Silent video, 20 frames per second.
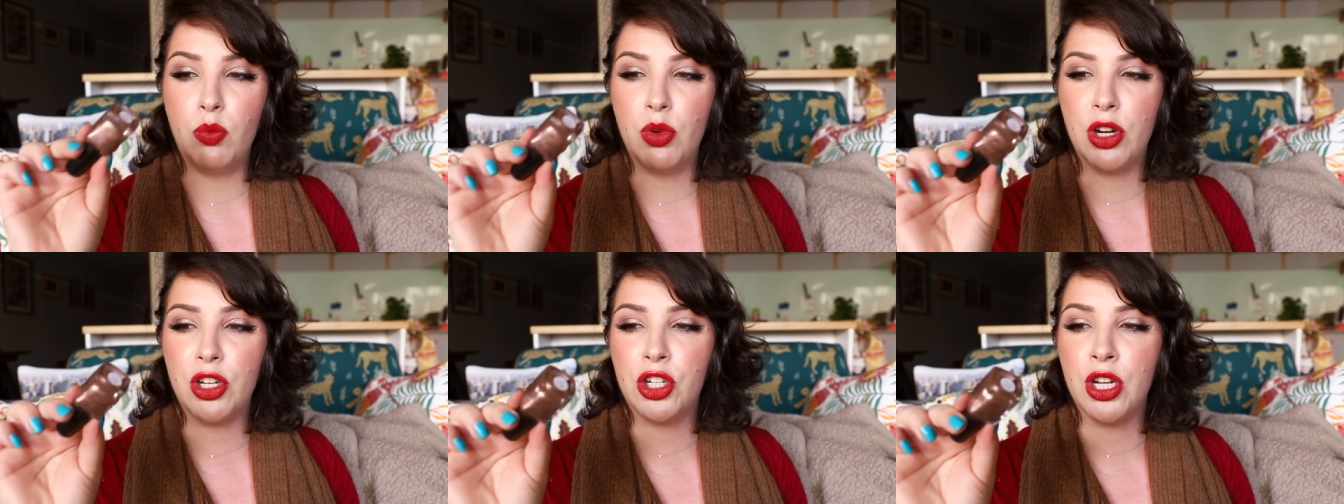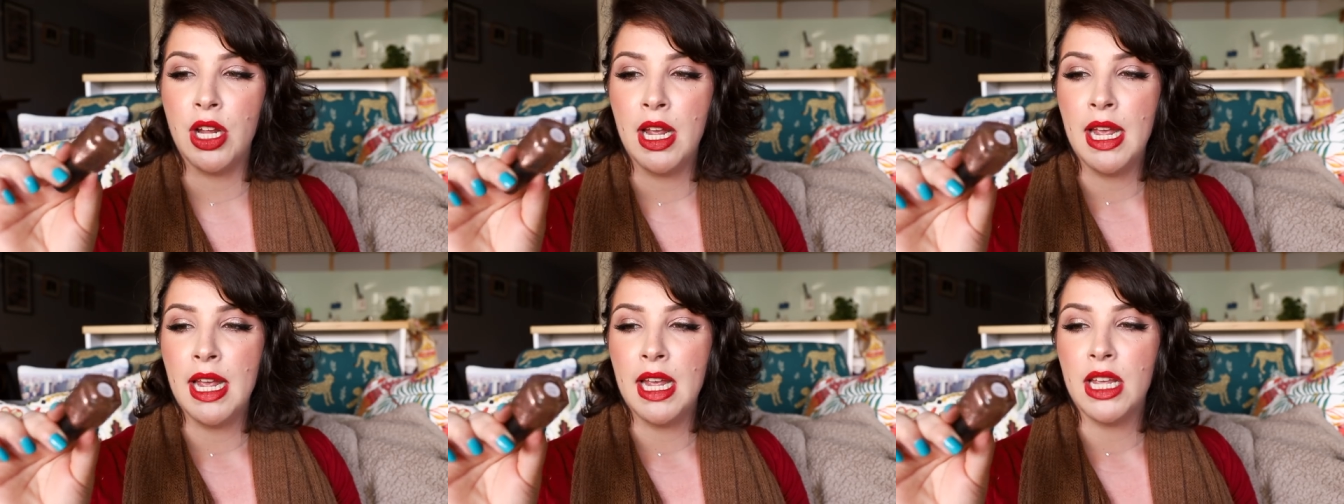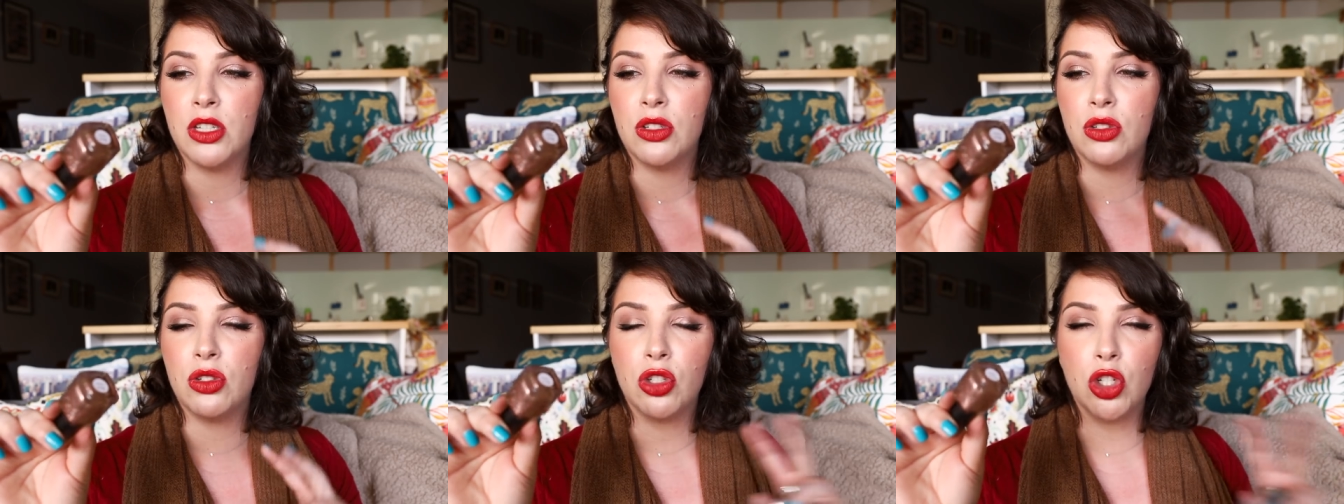which
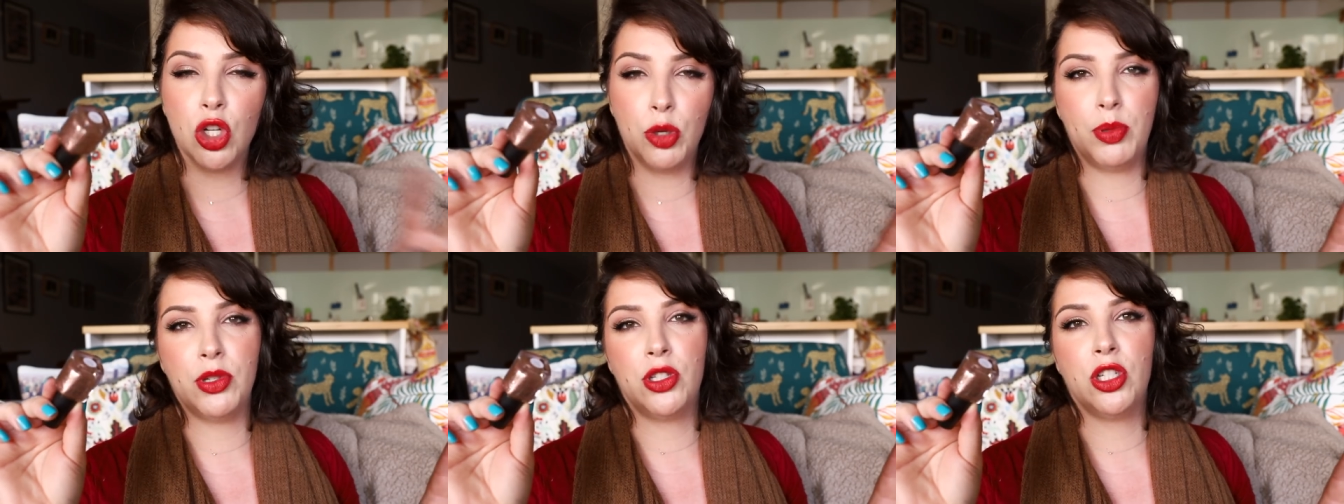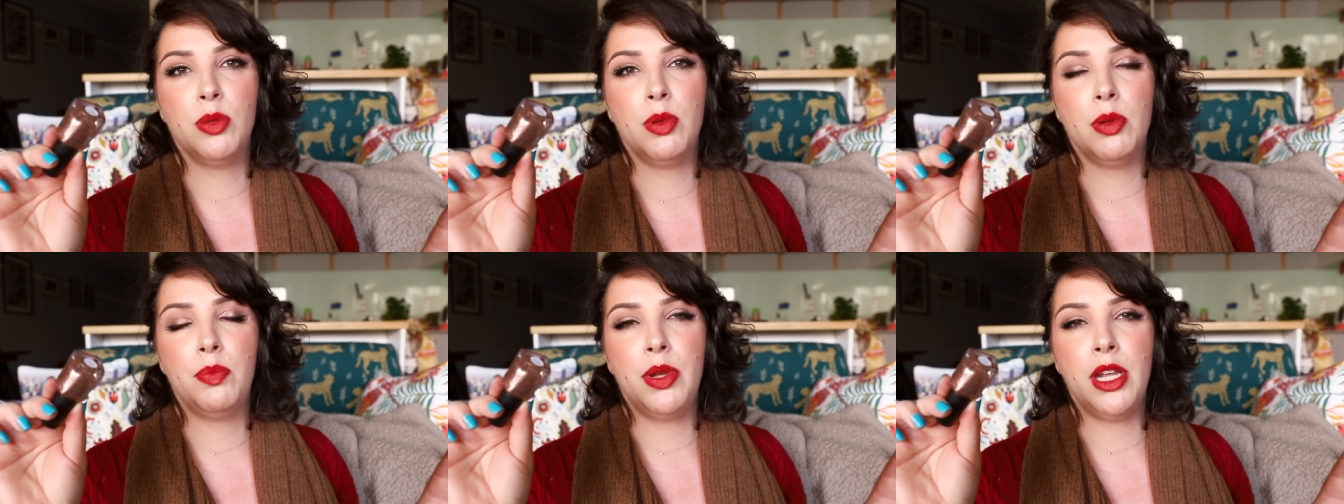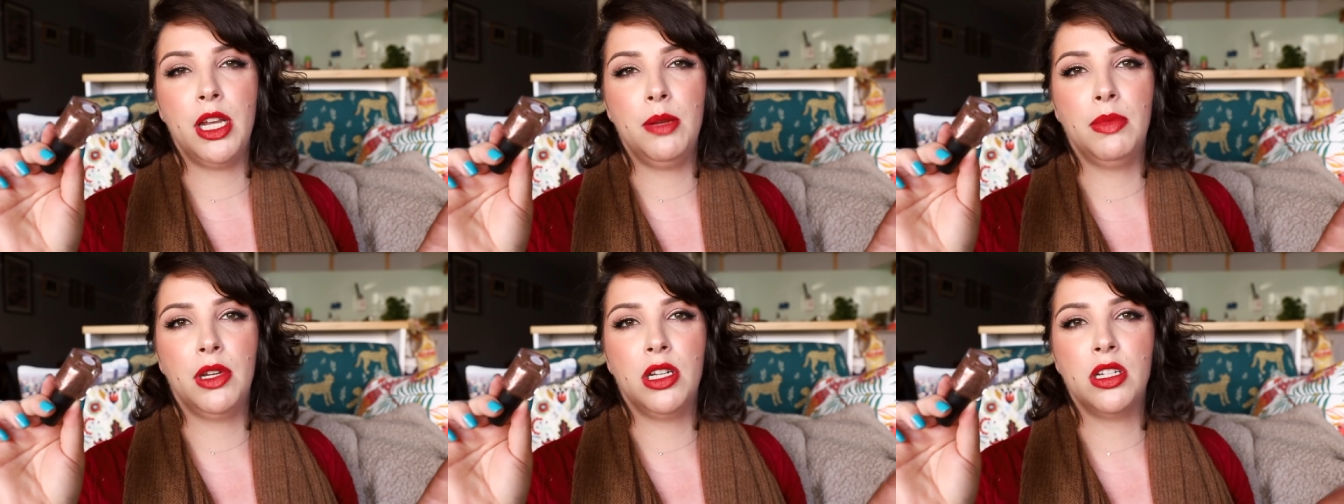super, super
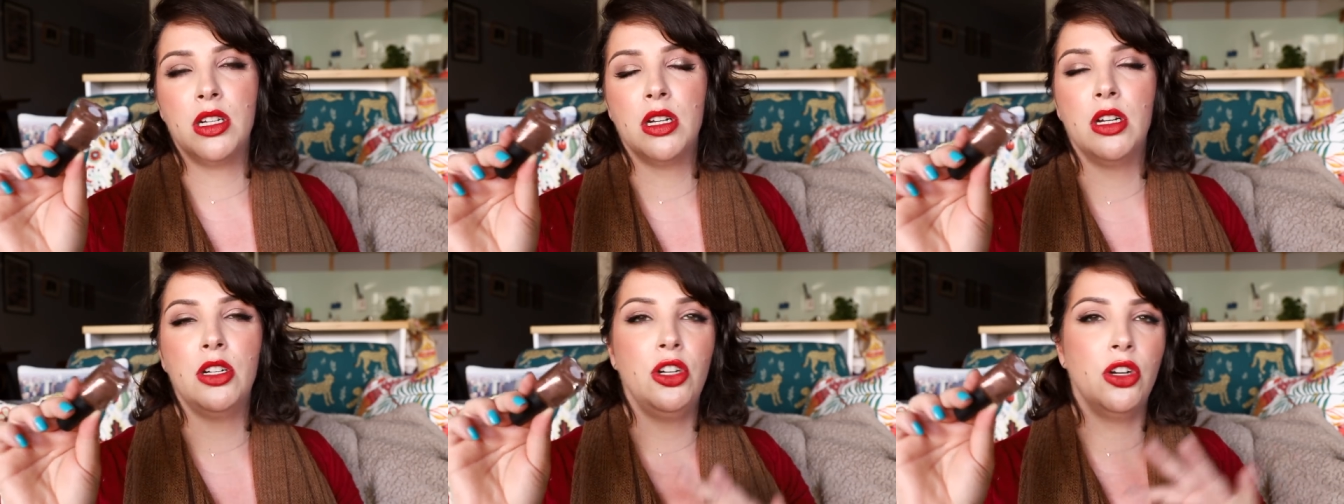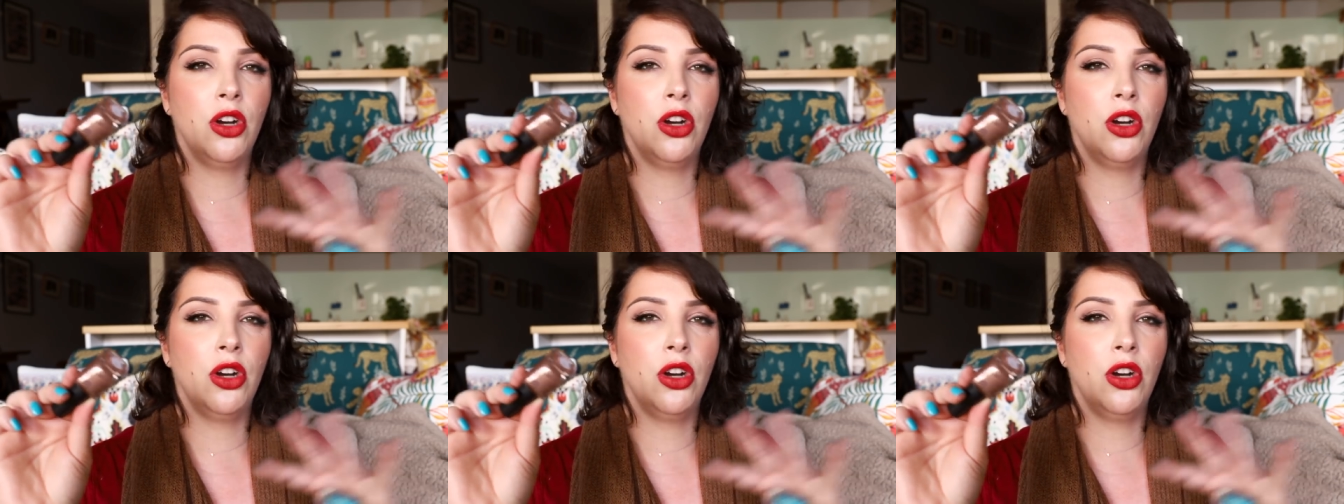pigmented.